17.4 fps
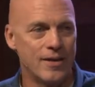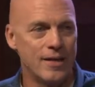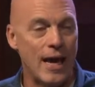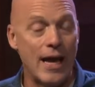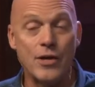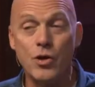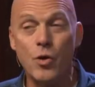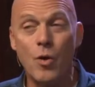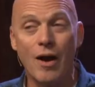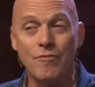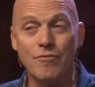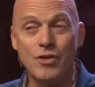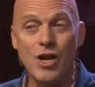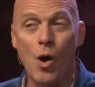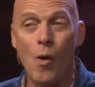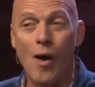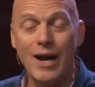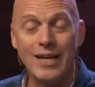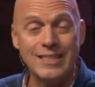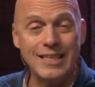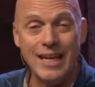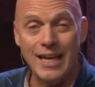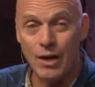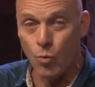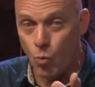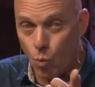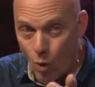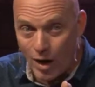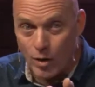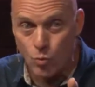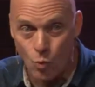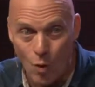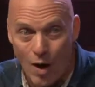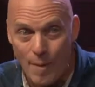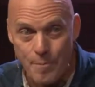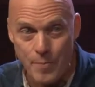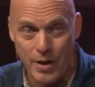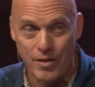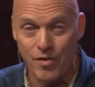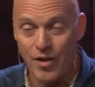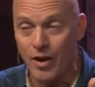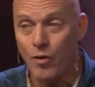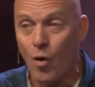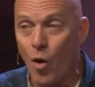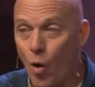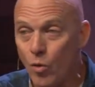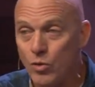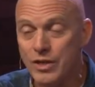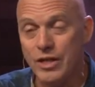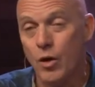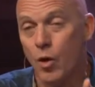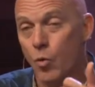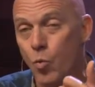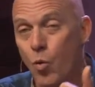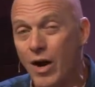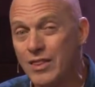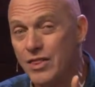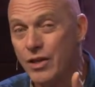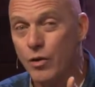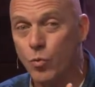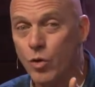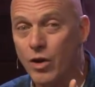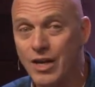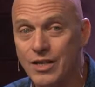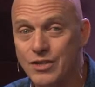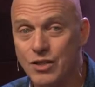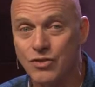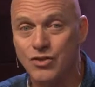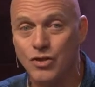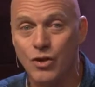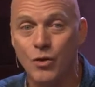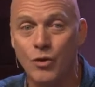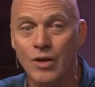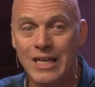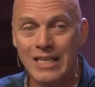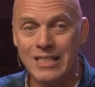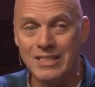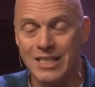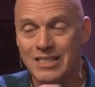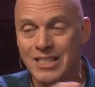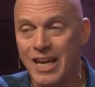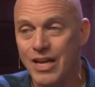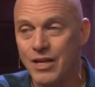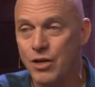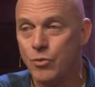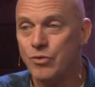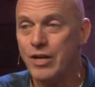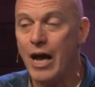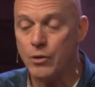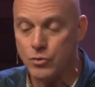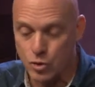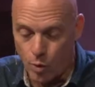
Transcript: And you have no idea what weapon they're holding or what they're willing to do to take you down.